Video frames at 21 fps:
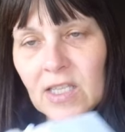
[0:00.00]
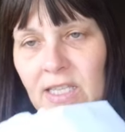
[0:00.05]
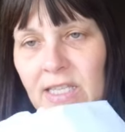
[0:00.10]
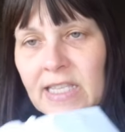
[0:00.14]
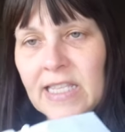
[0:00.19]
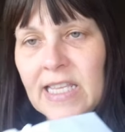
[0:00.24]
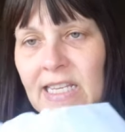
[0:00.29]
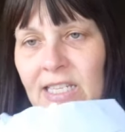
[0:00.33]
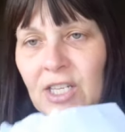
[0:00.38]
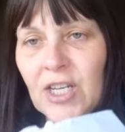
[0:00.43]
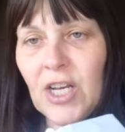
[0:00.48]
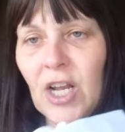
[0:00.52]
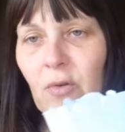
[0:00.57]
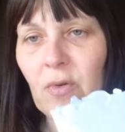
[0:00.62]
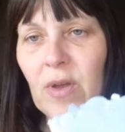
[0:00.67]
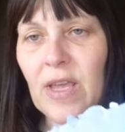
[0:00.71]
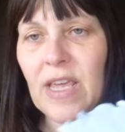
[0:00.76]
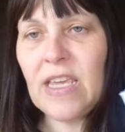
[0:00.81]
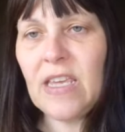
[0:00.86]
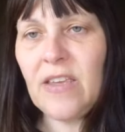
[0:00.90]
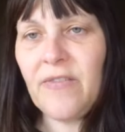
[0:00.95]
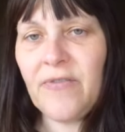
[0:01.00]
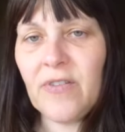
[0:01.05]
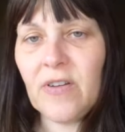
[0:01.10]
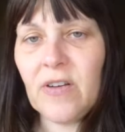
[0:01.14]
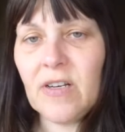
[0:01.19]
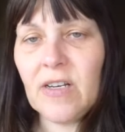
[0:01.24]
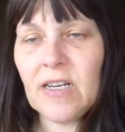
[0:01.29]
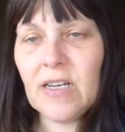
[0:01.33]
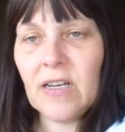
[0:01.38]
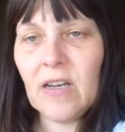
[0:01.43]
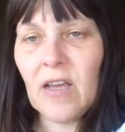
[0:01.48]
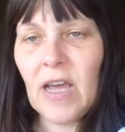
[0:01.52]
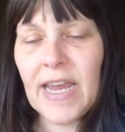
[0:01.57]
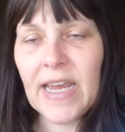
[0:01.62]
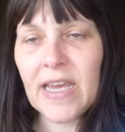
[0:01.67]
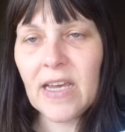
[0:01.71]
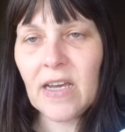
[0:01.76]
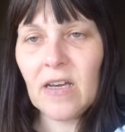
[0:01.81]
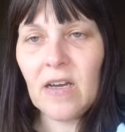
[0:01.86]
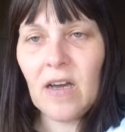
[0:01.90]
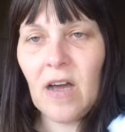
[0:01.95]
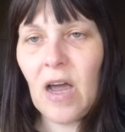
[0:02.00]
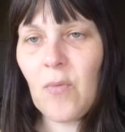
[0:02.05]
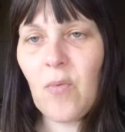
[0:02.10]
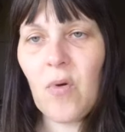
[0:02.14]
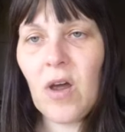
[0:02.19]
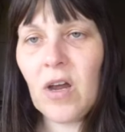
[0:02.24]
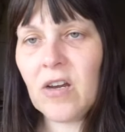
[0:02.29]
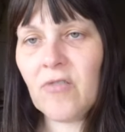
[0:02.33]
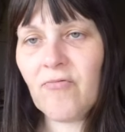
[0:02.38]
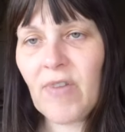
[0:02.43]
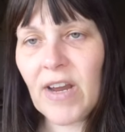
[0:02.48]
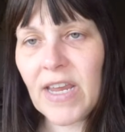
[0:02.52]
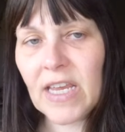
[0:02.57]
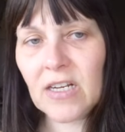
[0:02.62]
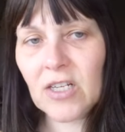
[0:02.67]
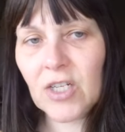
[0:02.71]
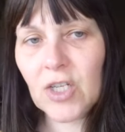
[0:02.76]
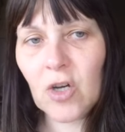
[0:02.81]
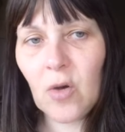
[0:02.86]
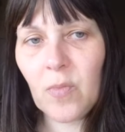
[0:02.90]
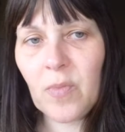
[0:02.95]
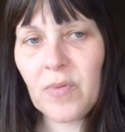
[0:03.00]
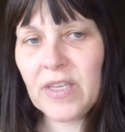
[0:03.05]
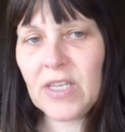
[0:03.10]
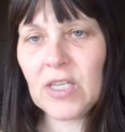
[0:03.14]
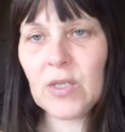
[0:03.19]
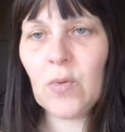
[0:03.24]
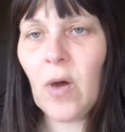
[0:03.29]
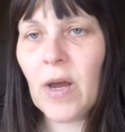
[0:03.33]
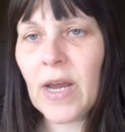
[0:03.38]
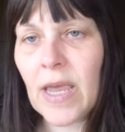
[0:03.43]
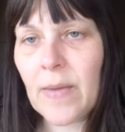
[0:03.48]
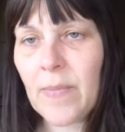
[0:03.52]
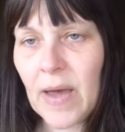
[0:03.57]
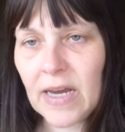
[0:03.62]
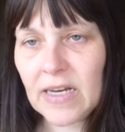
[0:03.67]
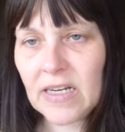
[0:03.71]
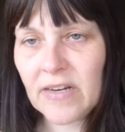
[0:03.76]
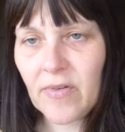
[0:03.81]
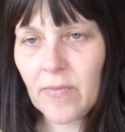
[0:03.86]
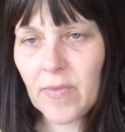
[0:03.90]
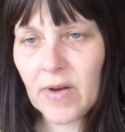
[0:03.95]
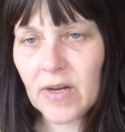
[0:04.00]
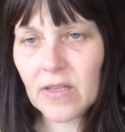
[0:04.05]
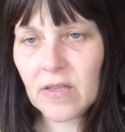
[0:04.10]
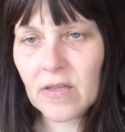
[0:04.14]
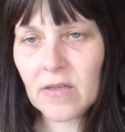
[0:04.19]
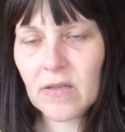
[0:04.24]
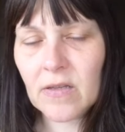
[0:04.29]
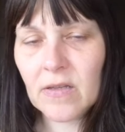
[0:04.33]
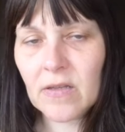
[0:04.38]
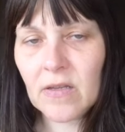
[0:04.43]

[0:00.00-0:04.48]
there's no even like, I work a regular job and this is what I get paid every month.